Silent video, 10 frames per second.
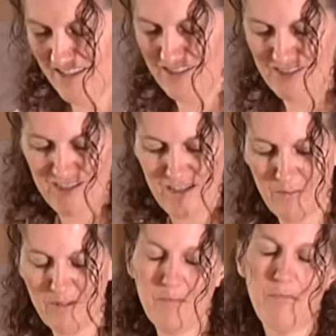That just
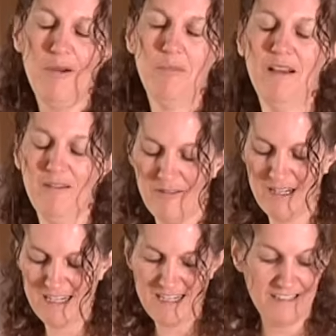helps it pop out
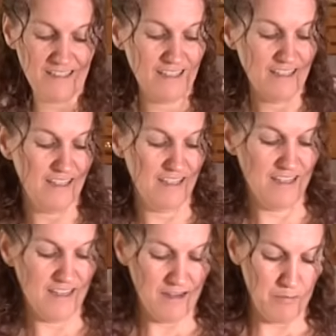really easily.
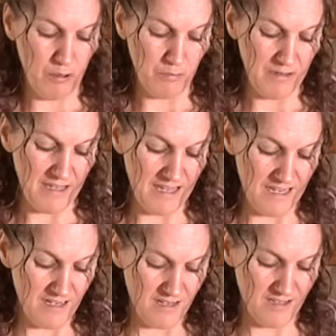Pop it
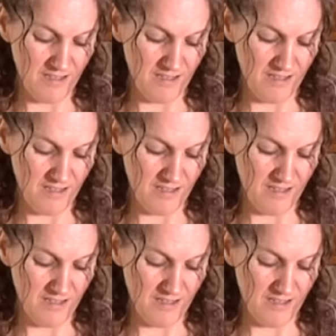in